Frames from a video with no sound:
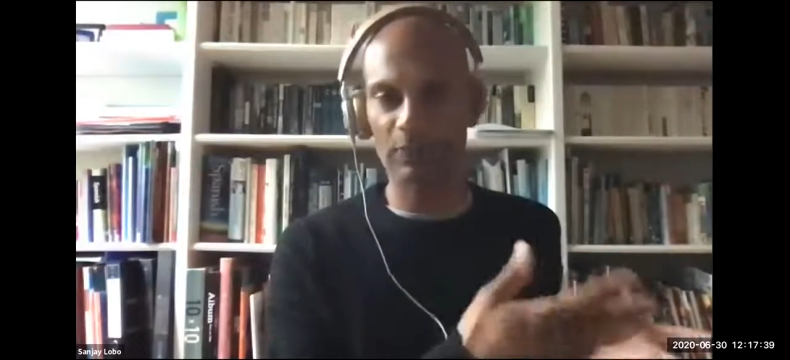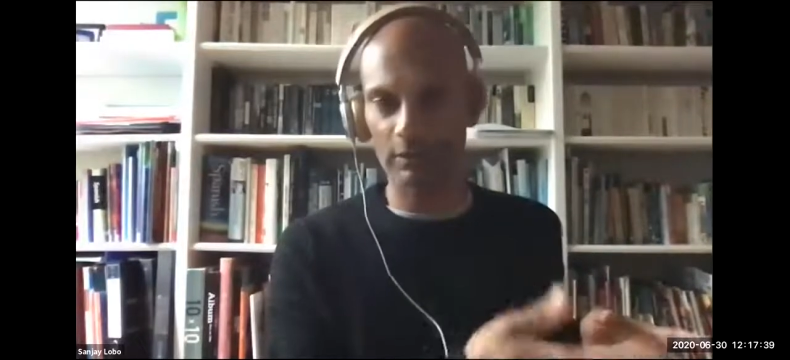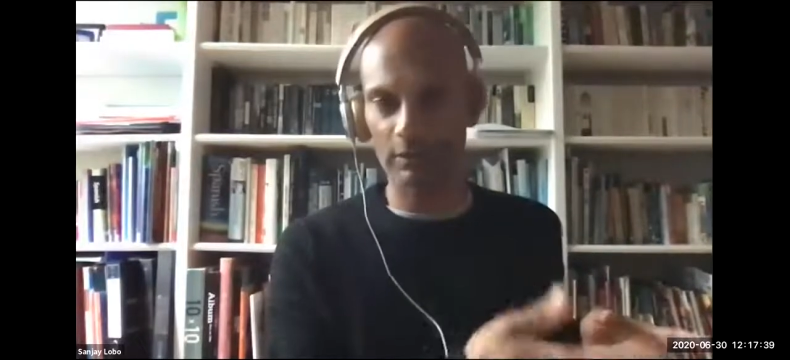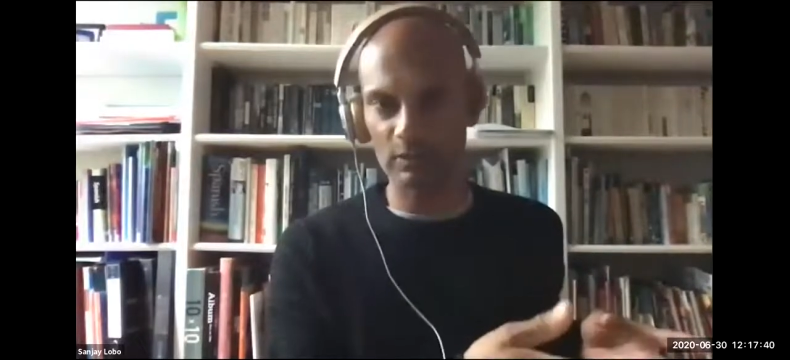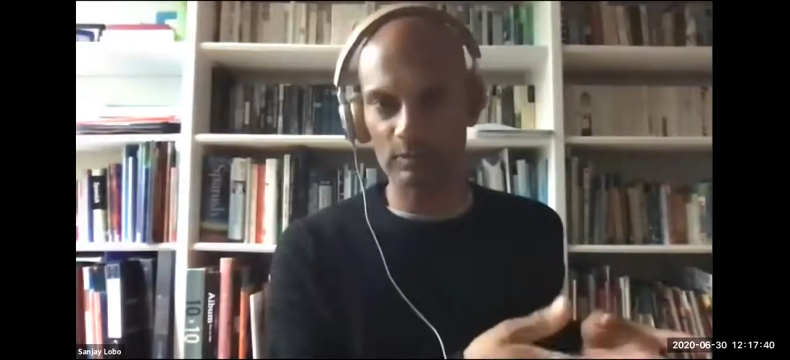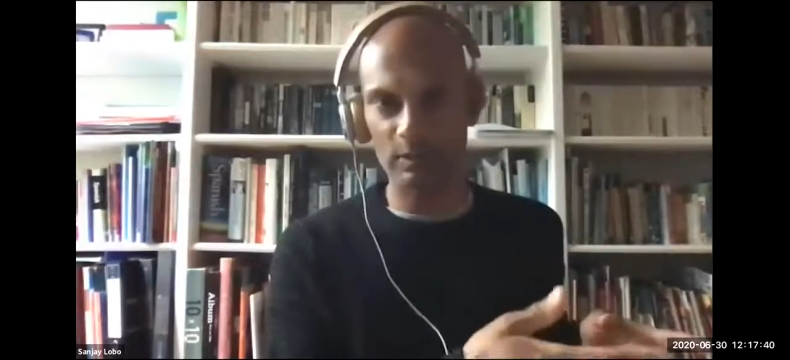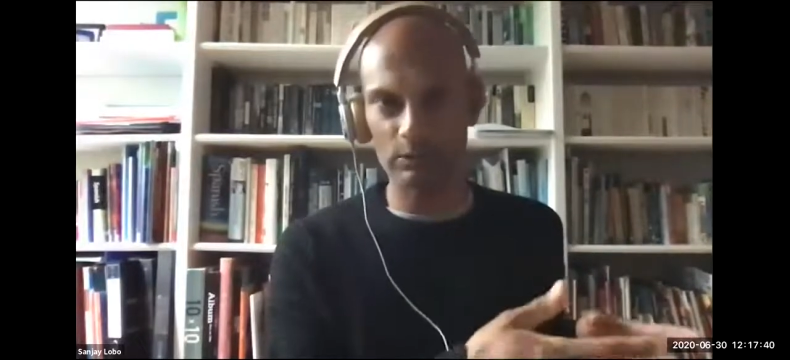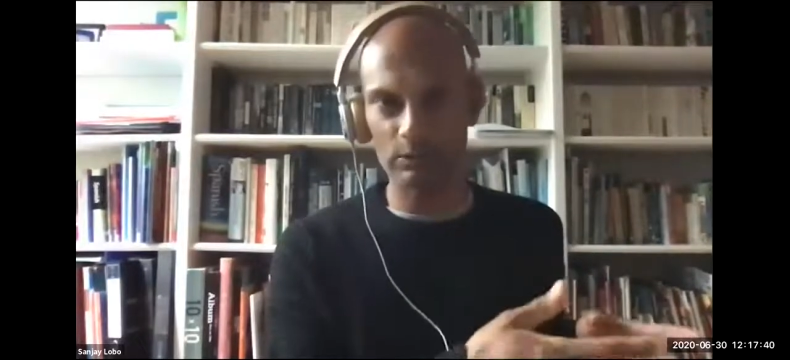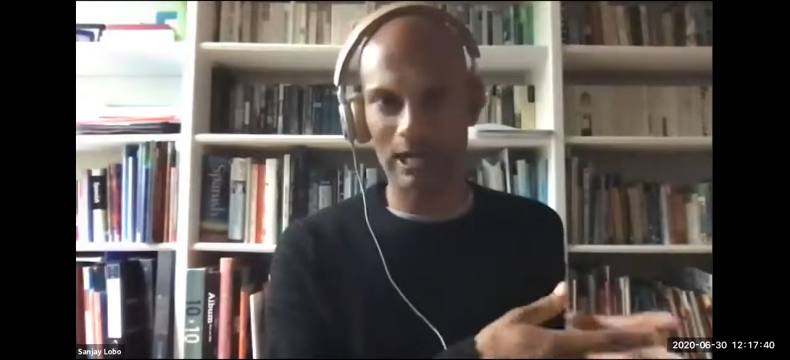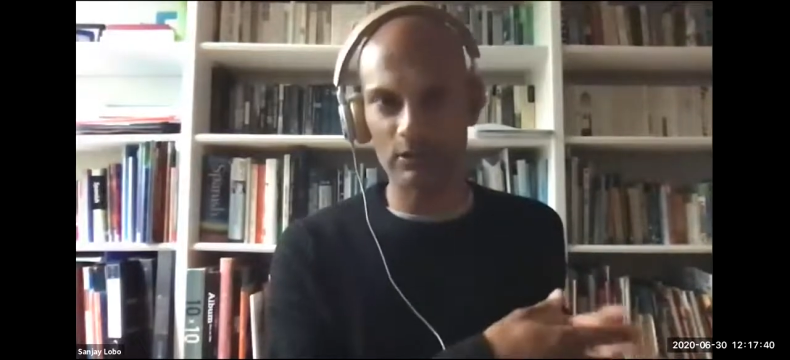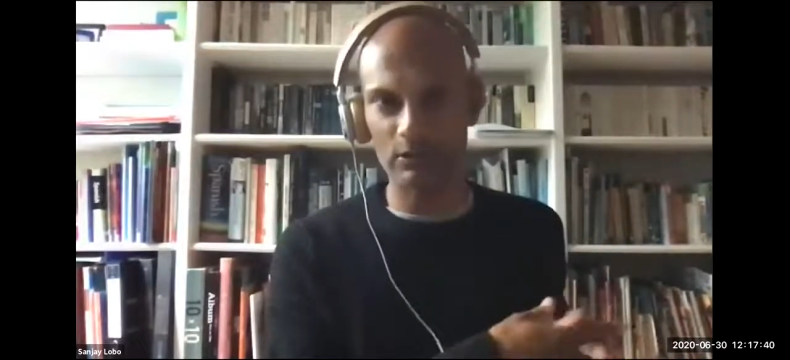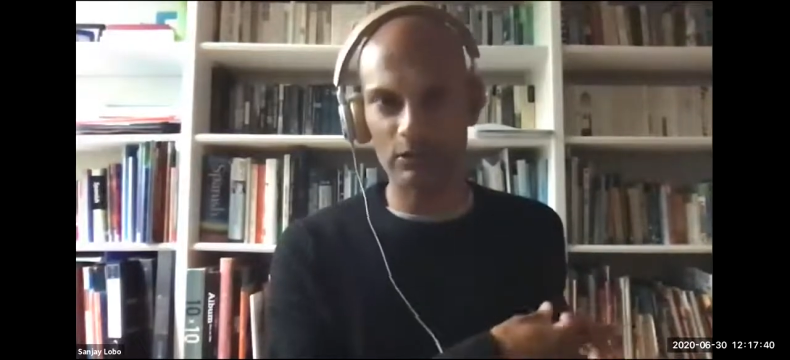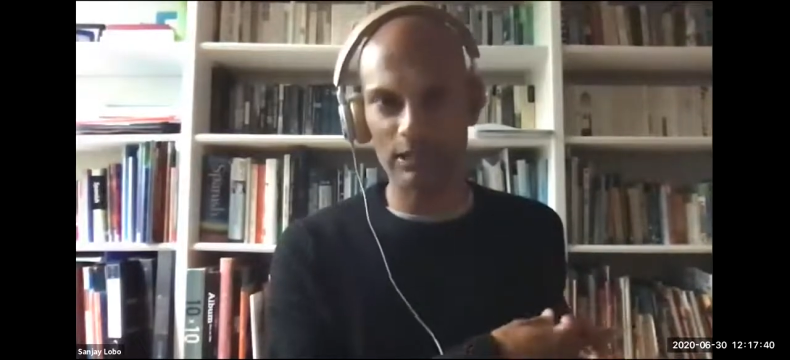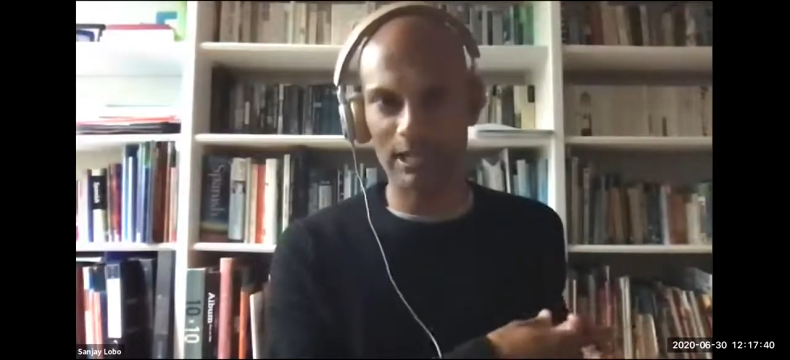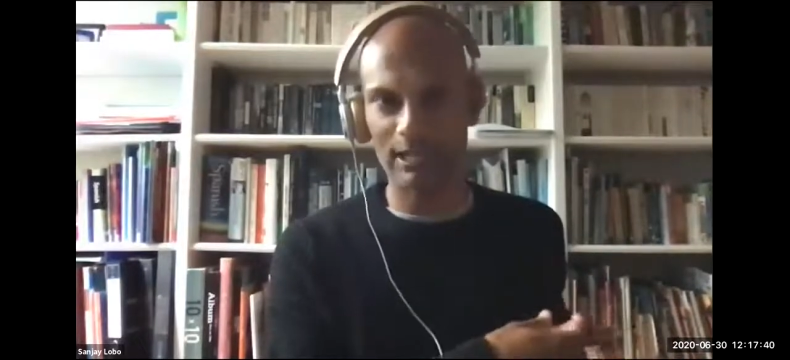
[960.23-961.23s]
going to people's
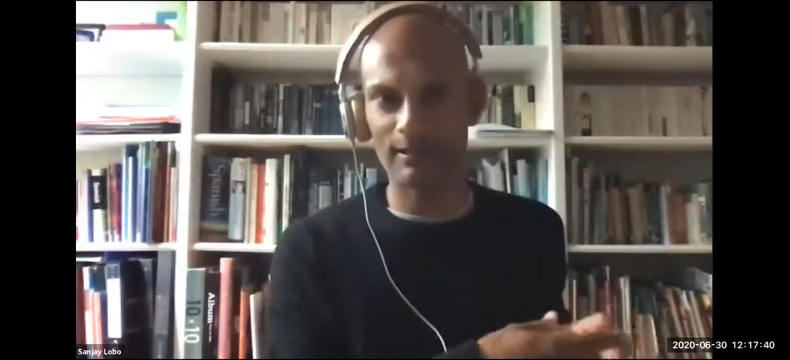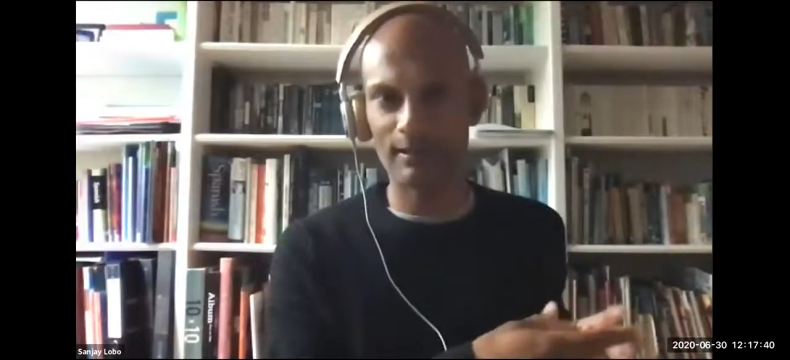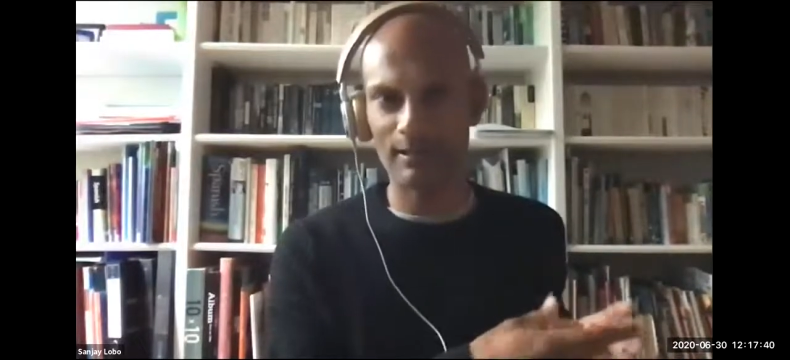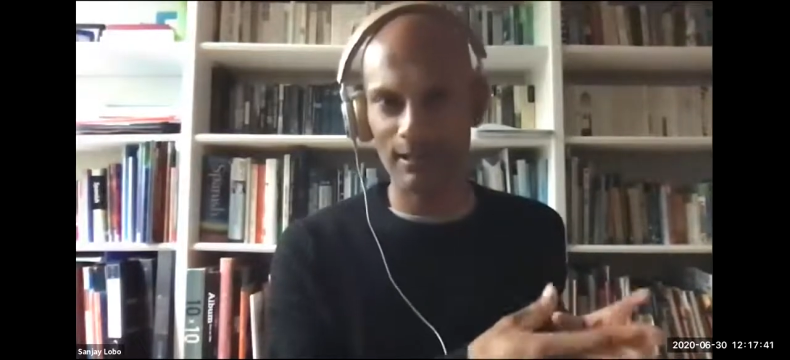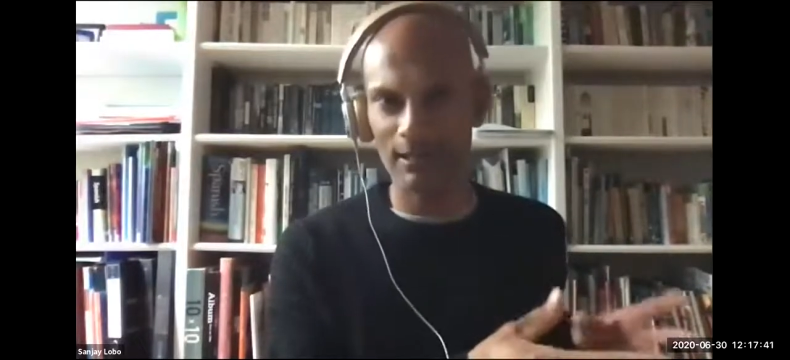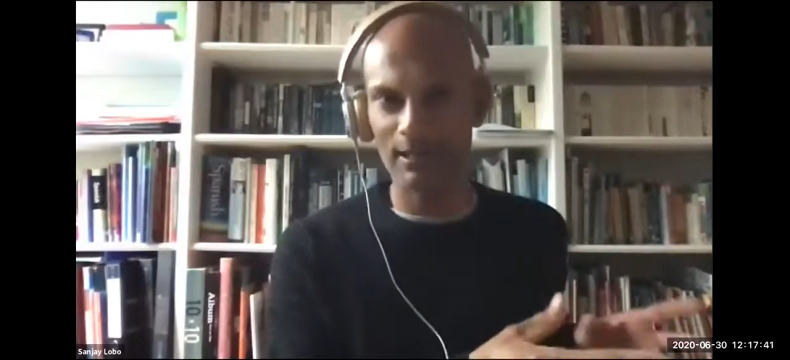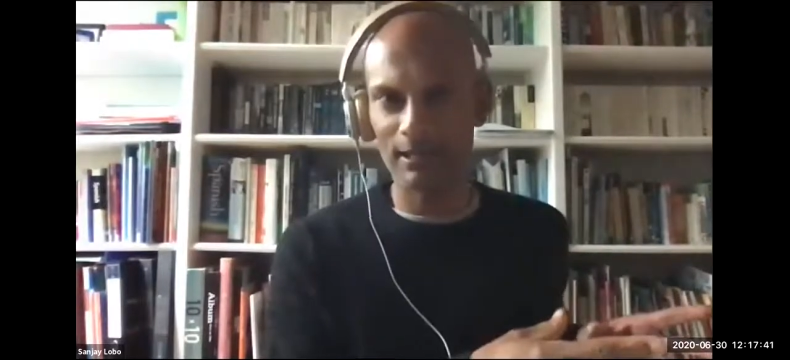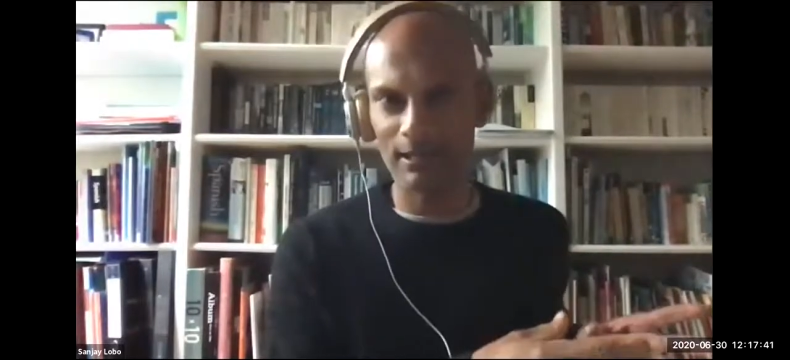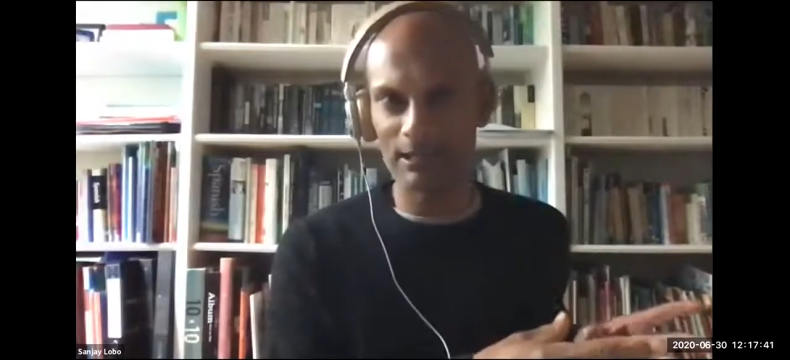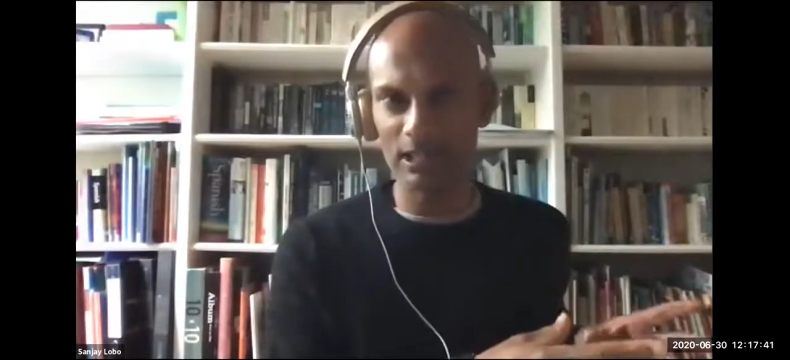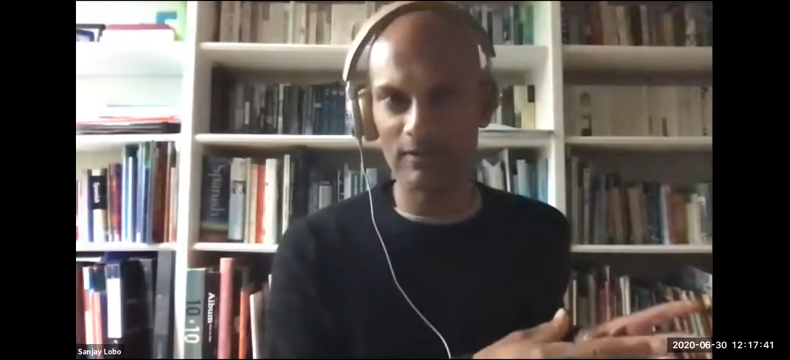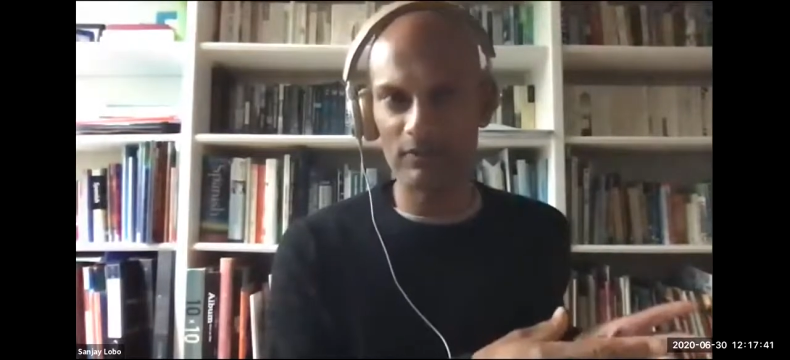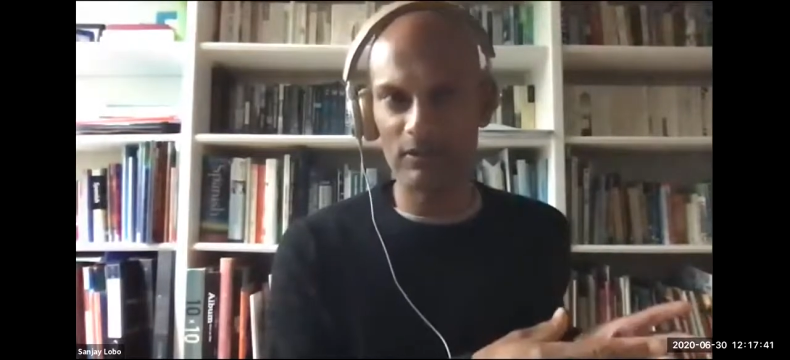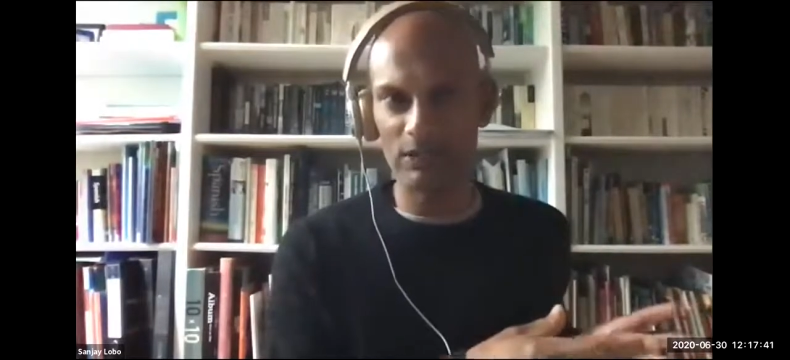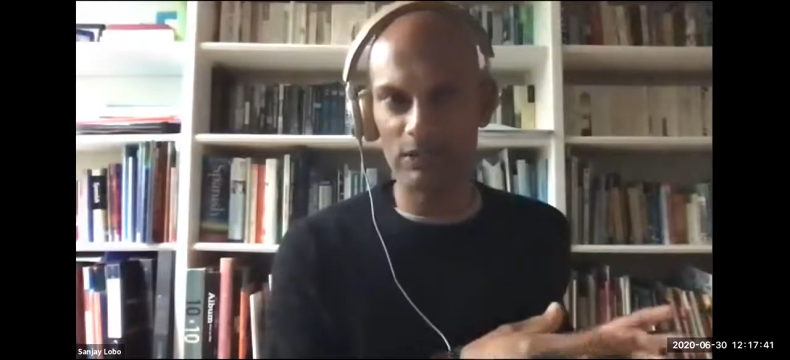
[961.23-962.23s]
houses again, the
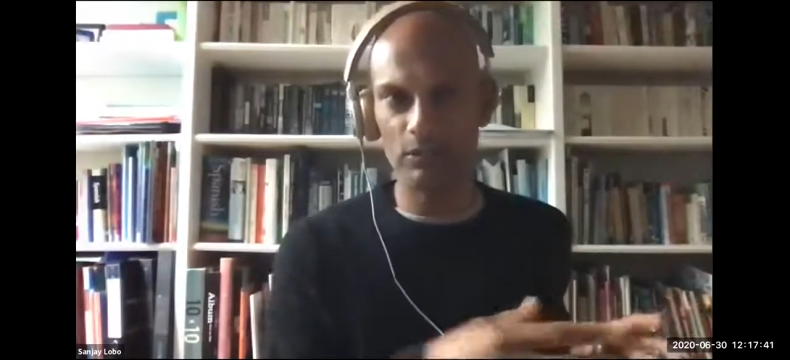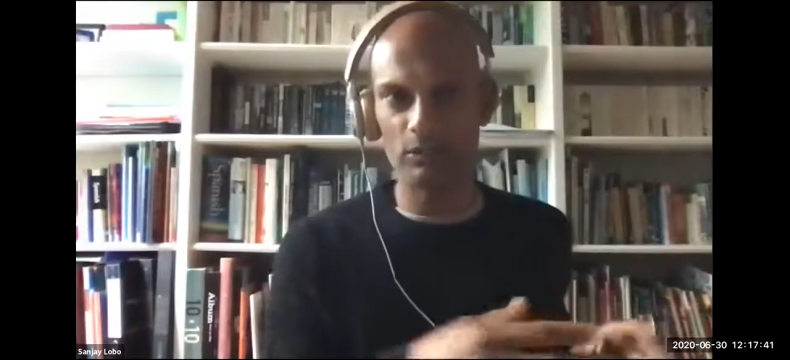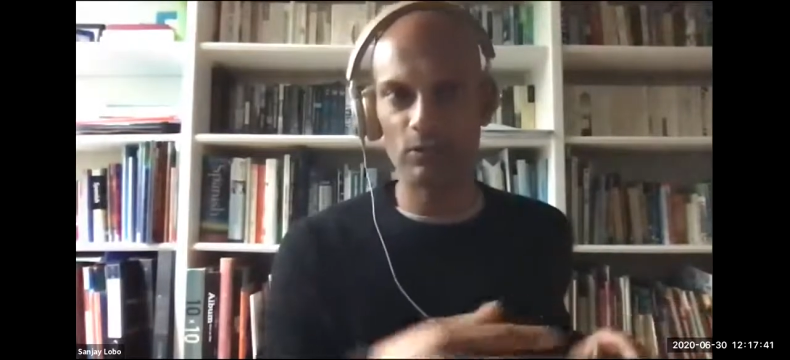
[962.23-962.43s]
safety issues